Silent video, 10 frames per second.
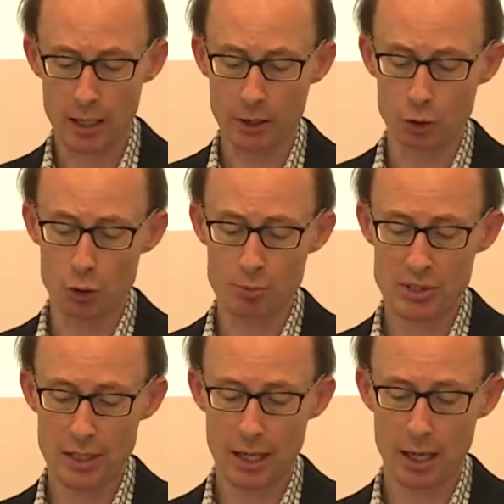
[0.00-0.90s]

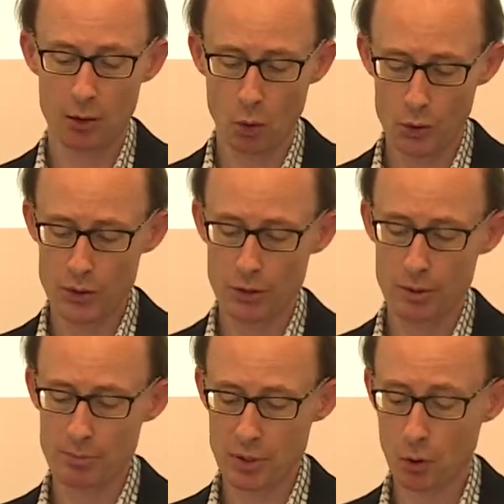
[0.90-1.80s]
groups are also
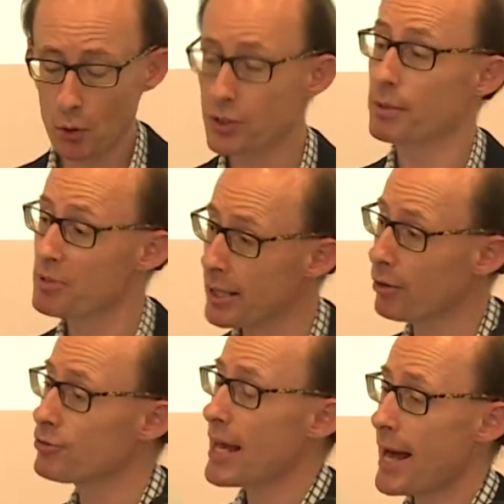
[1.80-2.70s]

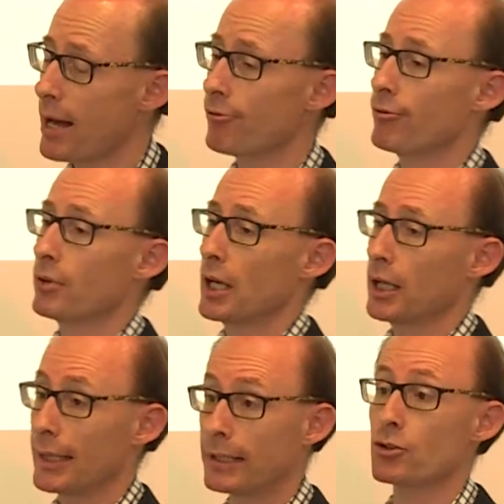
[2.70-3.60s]
themselves have
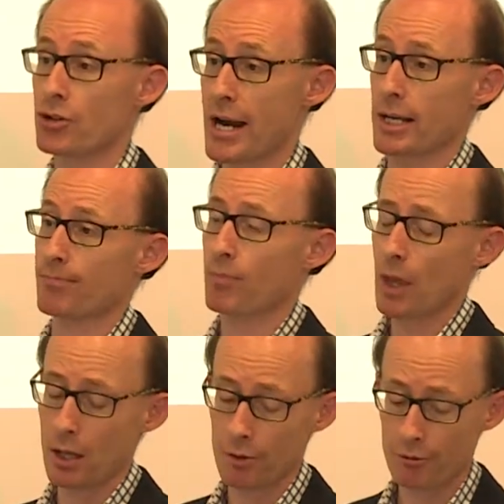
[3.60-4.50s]
legal training
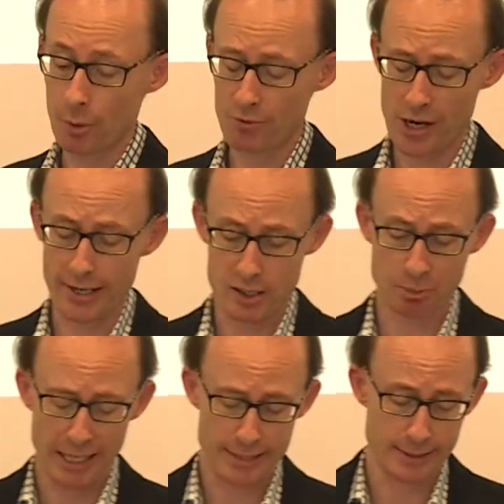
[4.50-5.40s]
from various
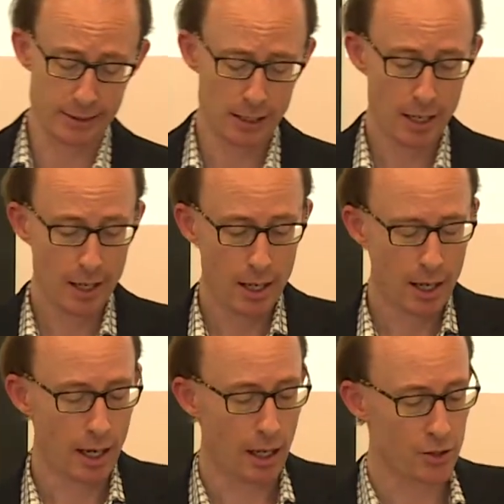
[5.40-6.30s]
places.
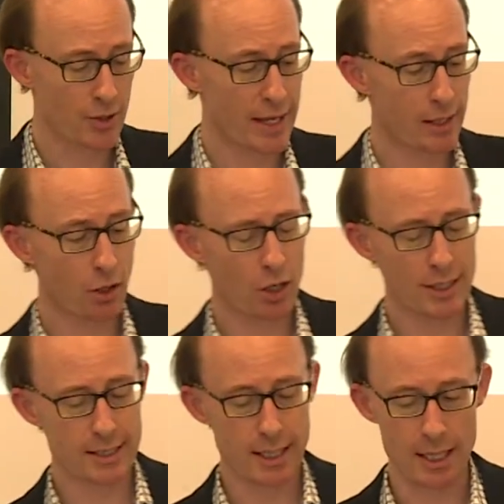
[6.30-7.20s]
So they're
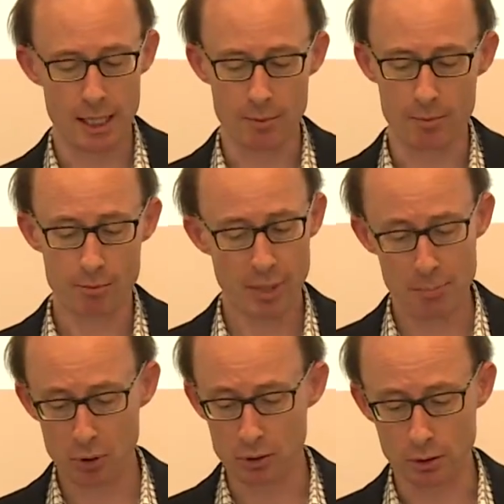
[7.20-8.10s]
not
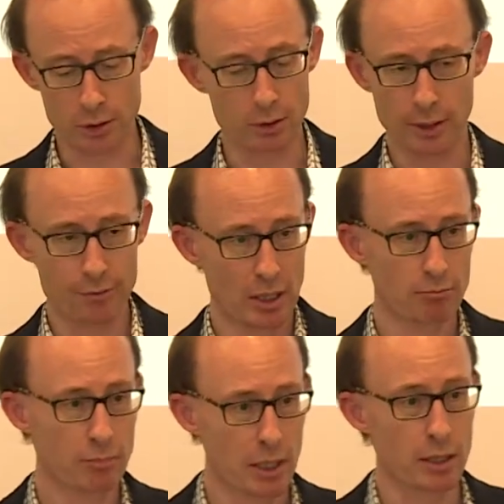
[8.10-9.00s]
people
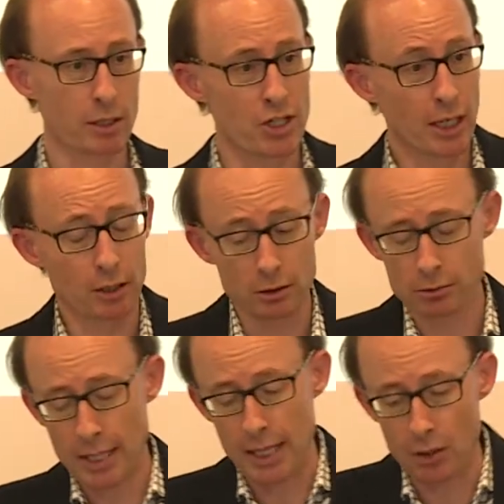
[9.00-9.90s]
living in the jungle
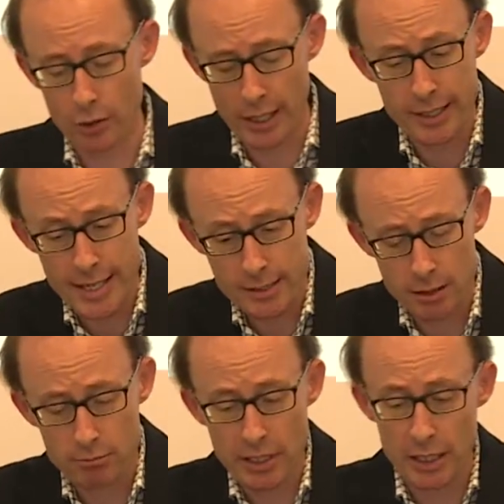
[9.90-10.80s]
or in a
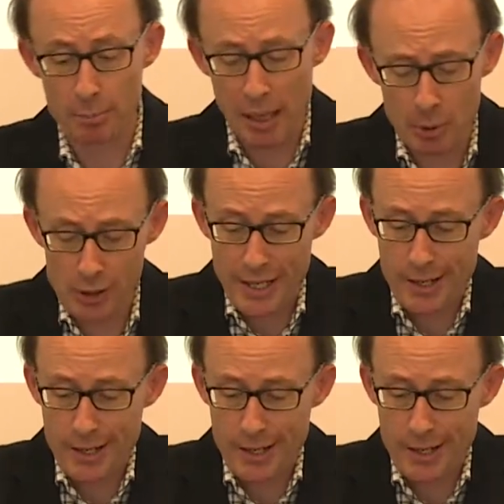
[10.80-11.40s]
desert in a bubble.